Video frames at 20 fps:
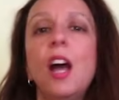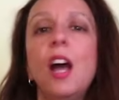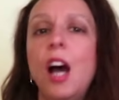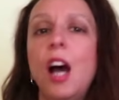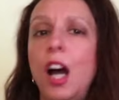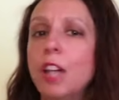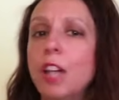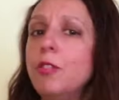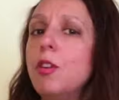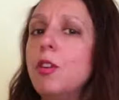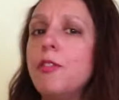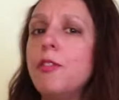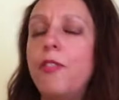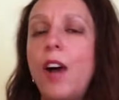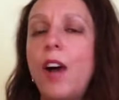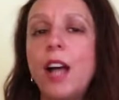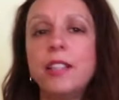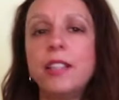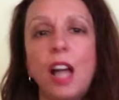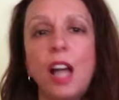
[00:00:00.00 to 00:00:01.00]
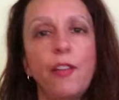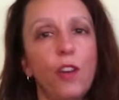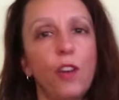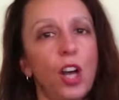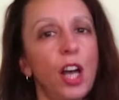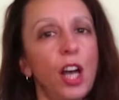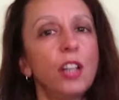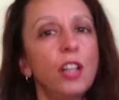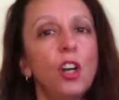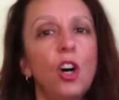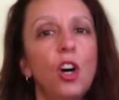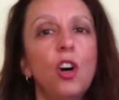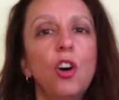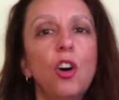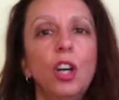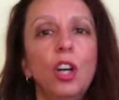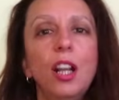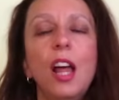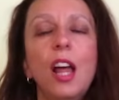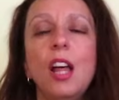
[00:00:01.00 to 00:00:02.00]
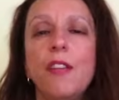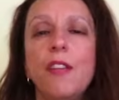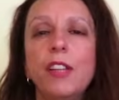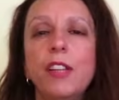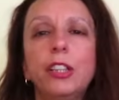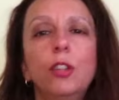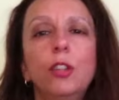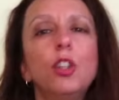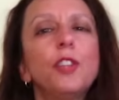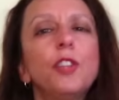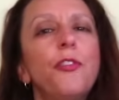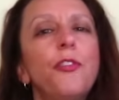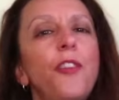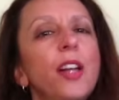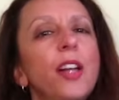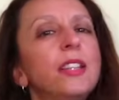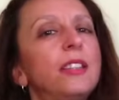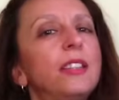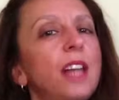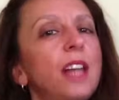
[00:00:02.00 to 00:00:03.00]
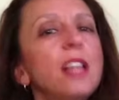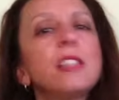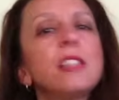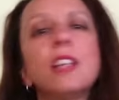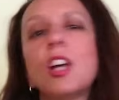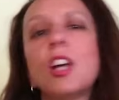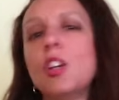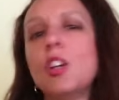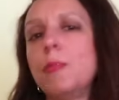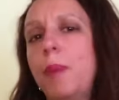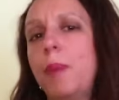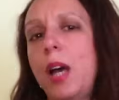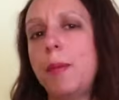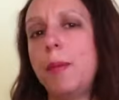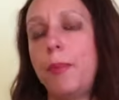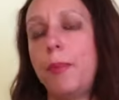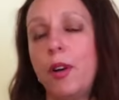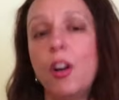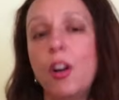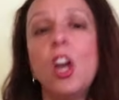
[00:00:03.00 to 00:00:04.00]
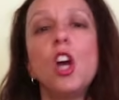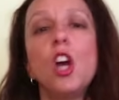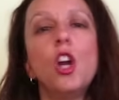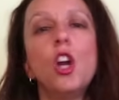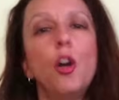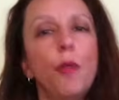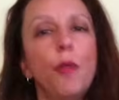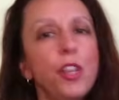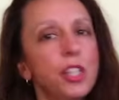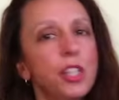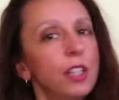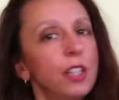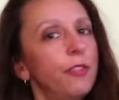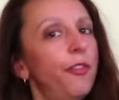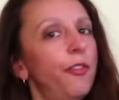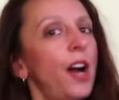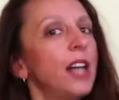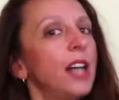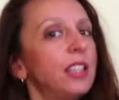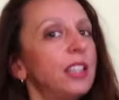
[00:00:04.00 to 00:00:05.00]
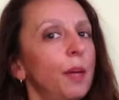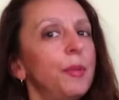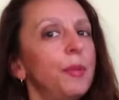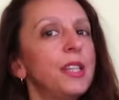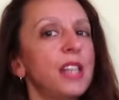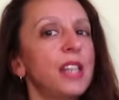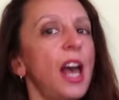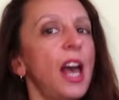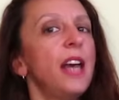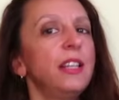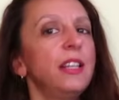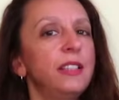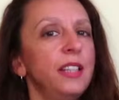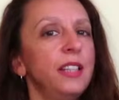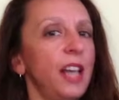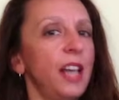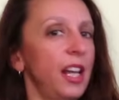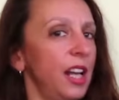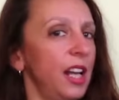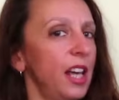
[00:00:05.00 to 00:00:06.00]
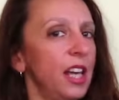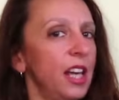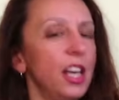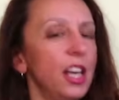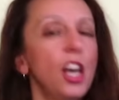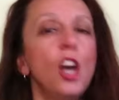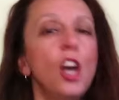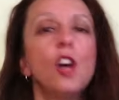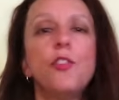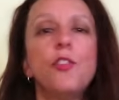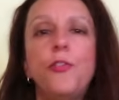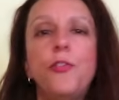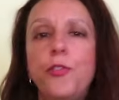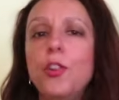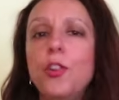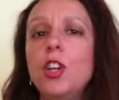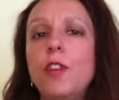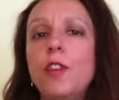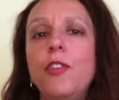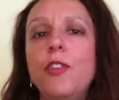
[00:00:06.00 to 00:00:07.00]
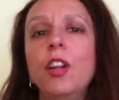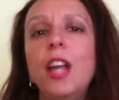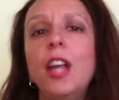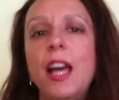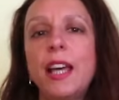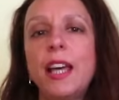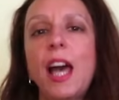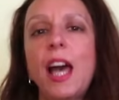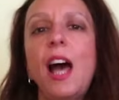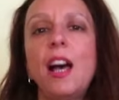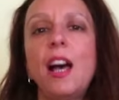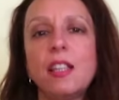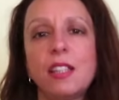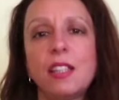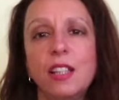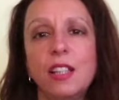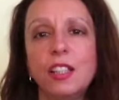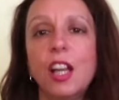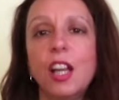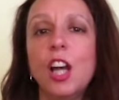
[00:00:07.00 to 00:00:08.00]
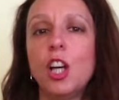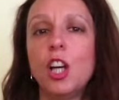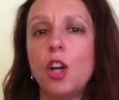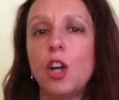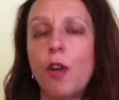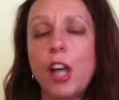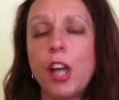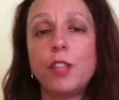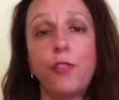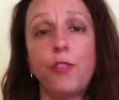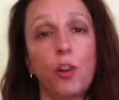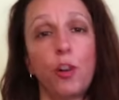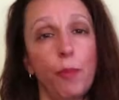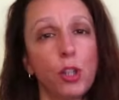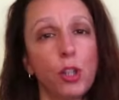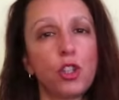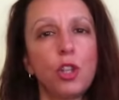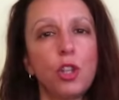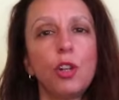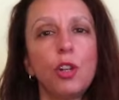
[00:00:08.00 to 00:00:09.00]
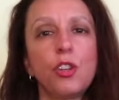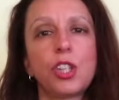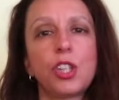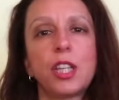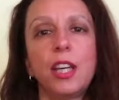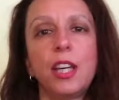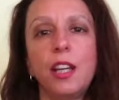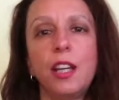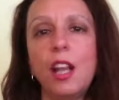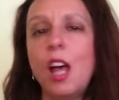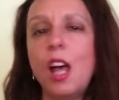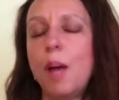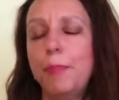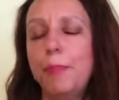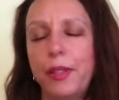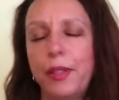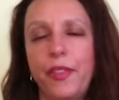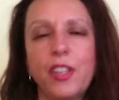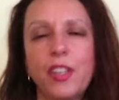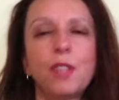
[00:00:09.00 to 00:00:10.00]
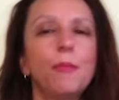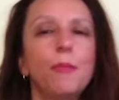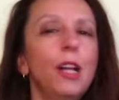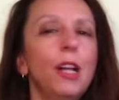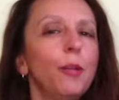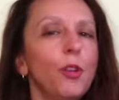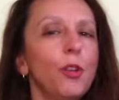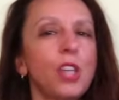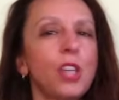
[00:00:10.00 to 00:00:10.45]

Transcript: unrefined avocado oil that looked fantastic on paper, rich in vitamins A, D, and E, full of oleic acid, great for mature skin, but the smell was